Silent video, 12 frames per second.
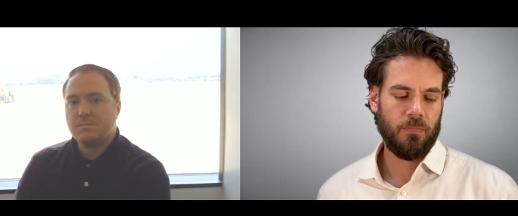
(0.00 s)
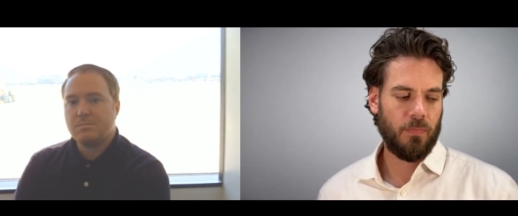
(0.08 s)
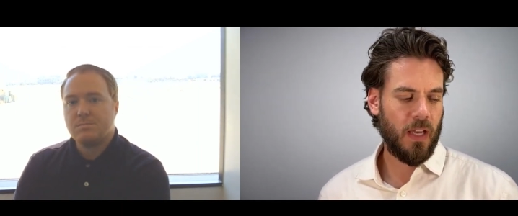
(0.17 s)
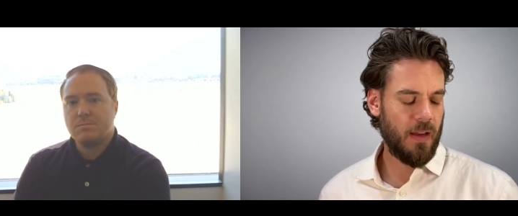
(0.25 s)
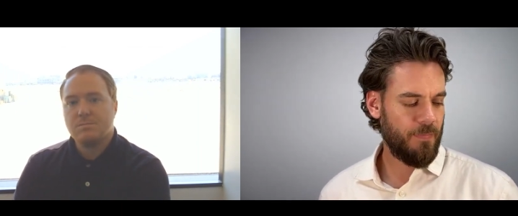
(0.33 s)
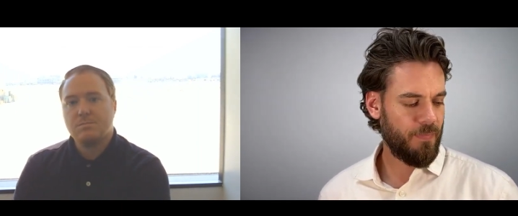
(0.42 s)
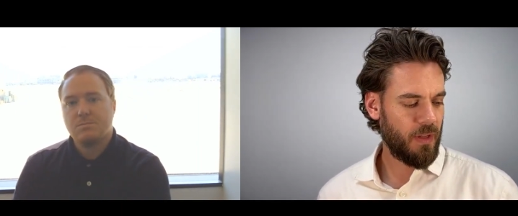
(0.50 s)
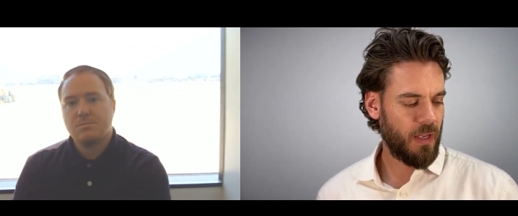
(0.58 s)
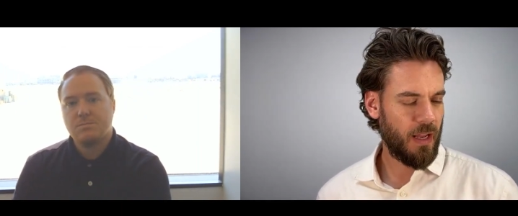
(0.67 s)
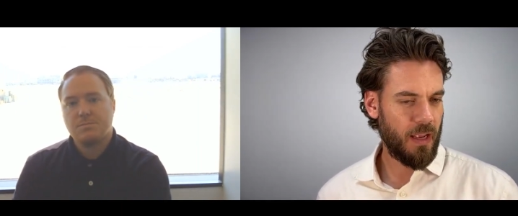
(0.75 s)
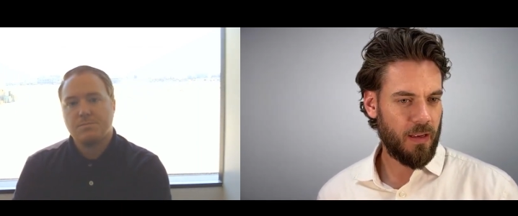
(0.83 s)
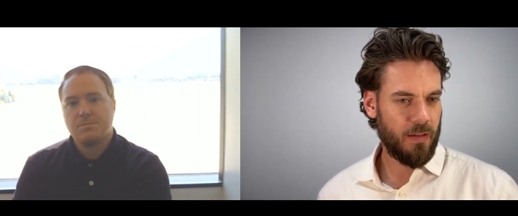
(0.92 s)
Speaker 1: Yeah, I
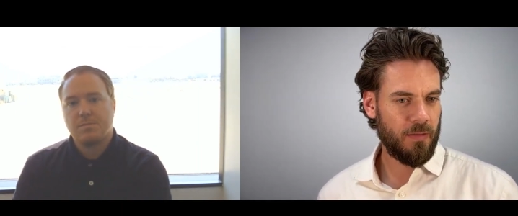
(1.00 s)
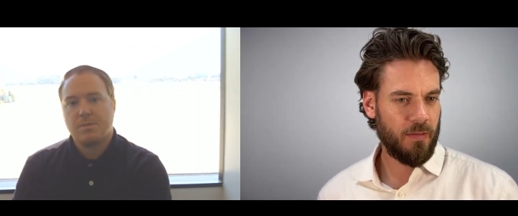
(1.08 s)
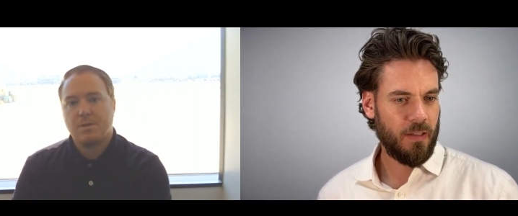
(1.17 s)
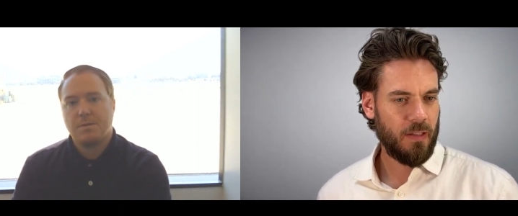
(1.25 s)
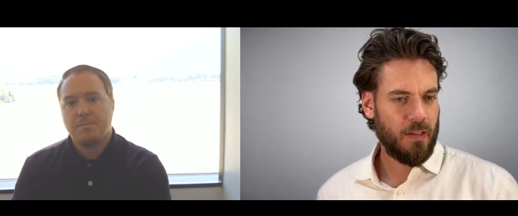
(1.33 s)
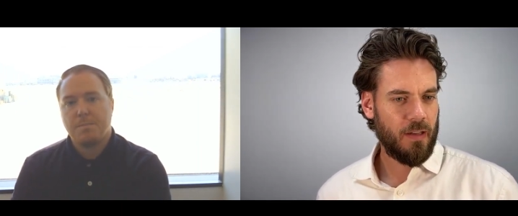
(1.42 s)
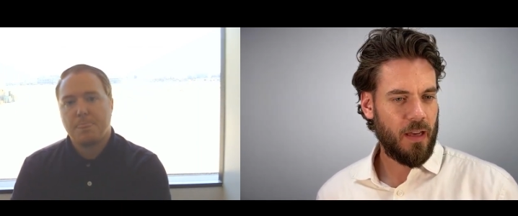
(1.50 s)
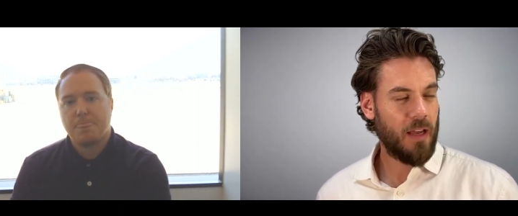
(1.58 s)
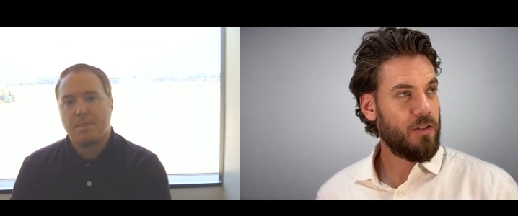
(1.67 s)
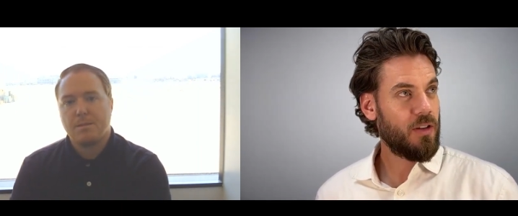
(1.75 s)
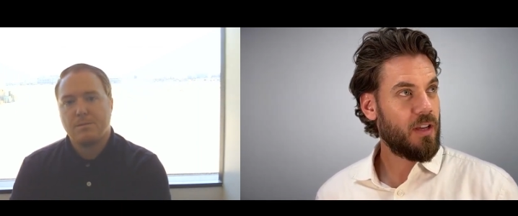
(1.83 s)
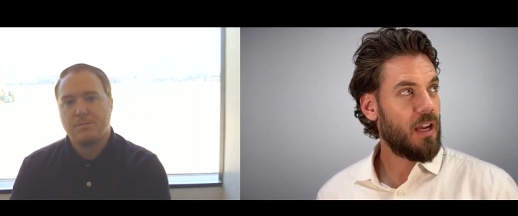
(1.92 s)
like it.
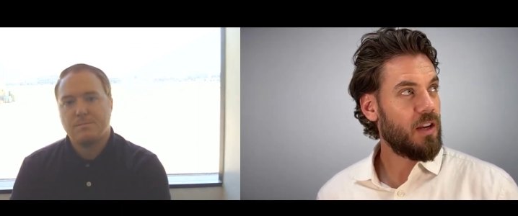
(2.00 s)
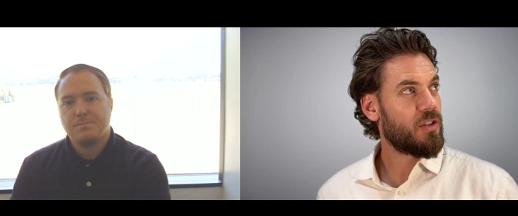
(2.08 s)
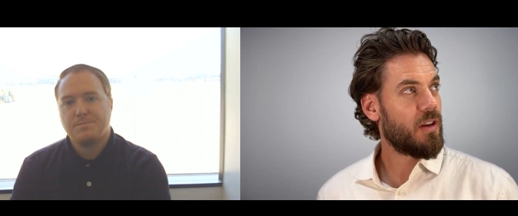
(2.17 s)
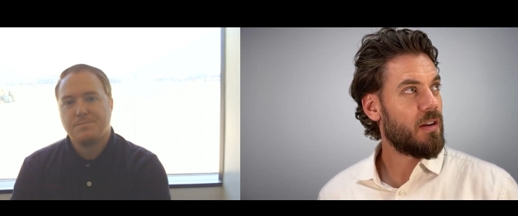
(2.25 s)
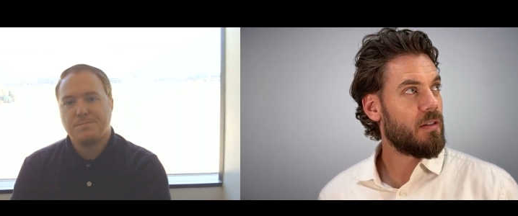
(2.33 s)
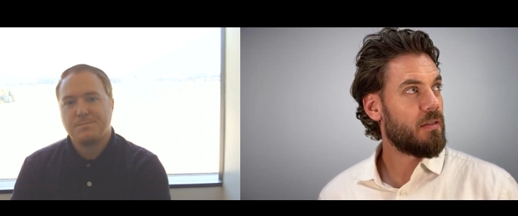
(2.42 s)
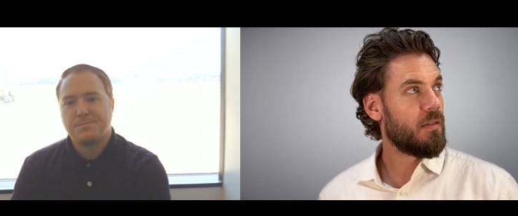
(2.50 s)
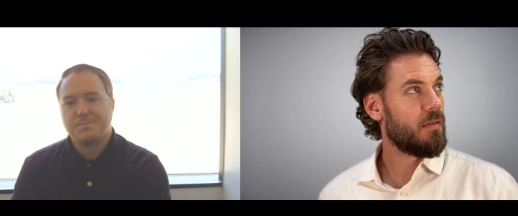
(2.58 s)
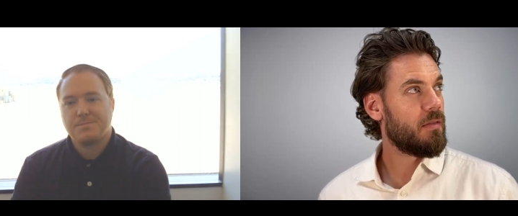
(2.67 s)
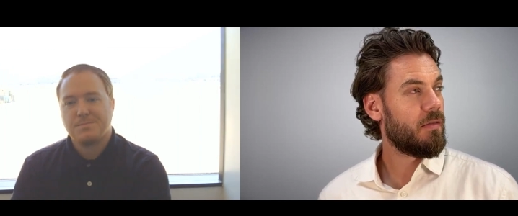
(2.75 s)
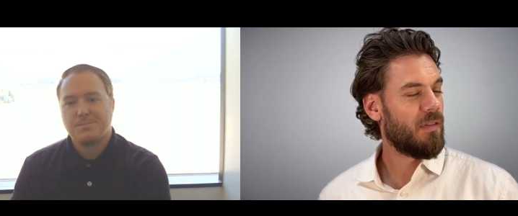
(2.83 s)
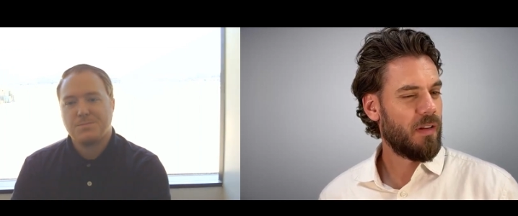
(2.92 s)
Education, a
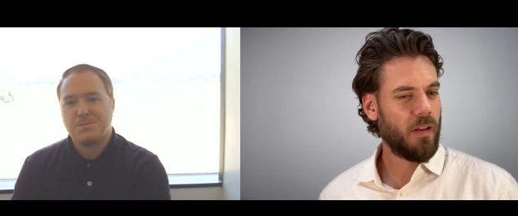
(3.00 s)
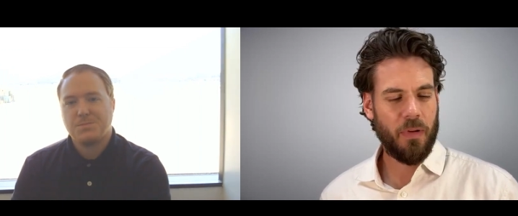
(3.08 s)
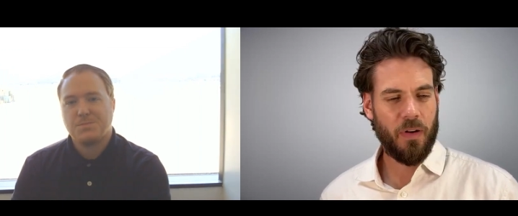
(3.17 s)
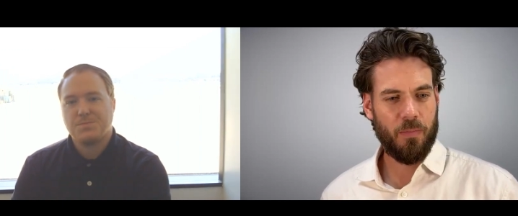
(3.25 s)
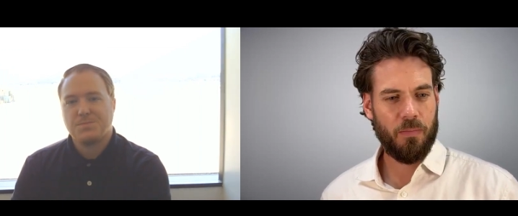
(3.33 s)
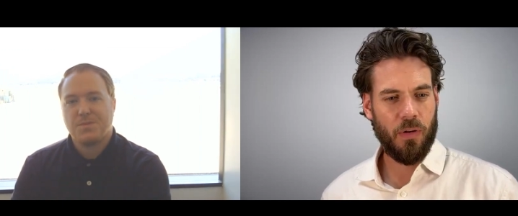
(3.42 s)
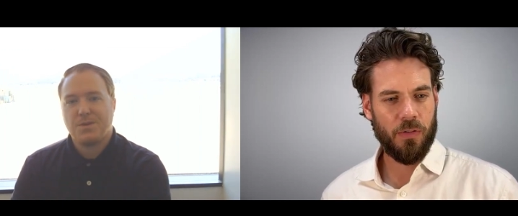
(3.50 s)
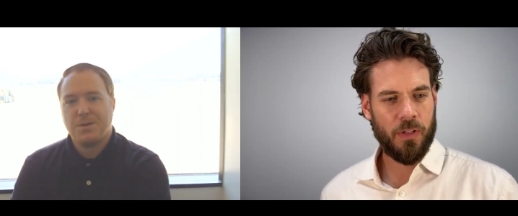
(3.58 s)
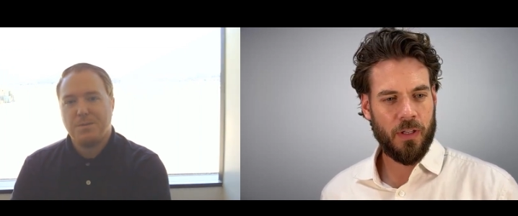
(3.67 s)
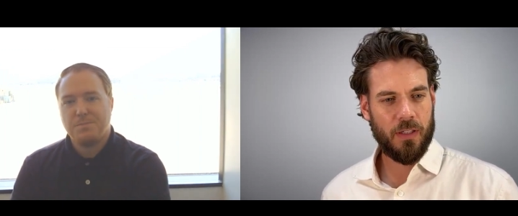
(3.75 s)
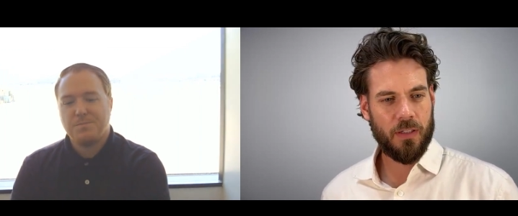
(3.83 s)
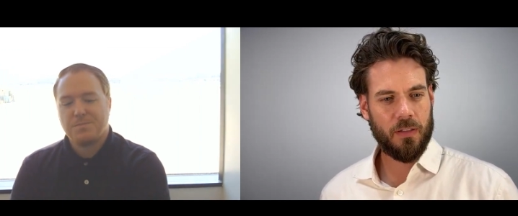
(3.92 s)
little bit of
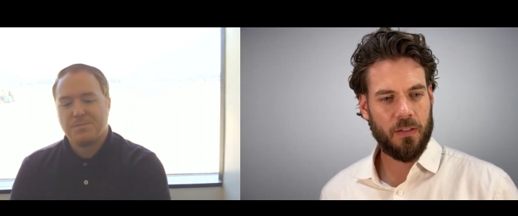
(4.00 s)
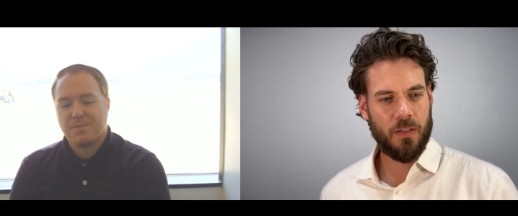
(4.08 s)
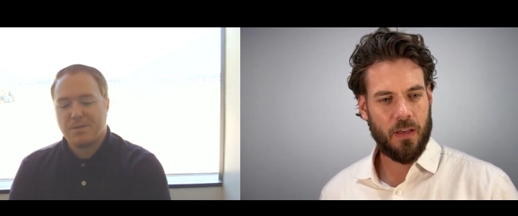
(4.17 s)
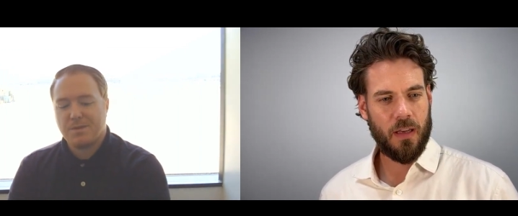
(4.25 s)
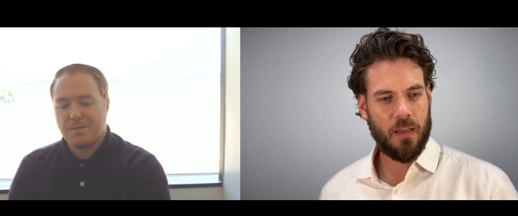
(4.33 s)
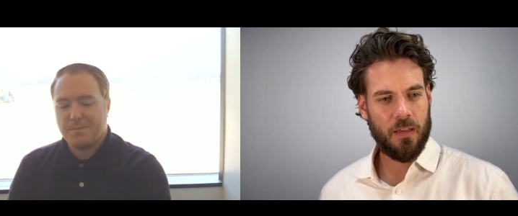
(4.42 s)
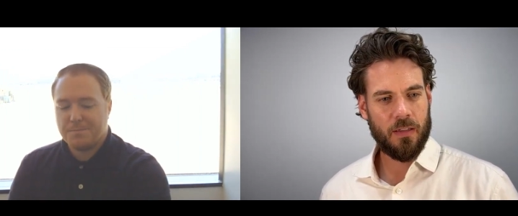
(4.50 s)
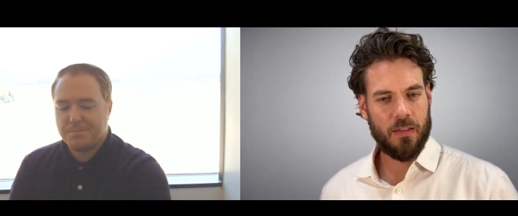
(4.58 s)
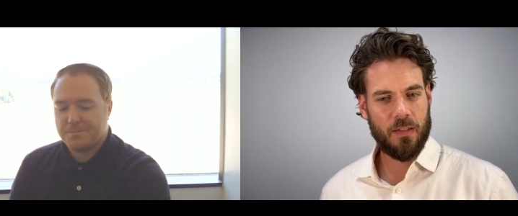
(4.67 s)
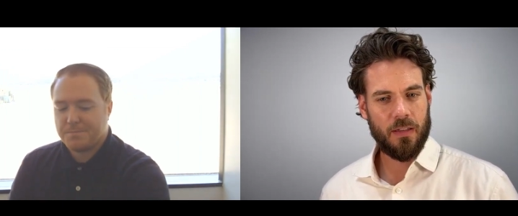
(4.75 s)
boldness, and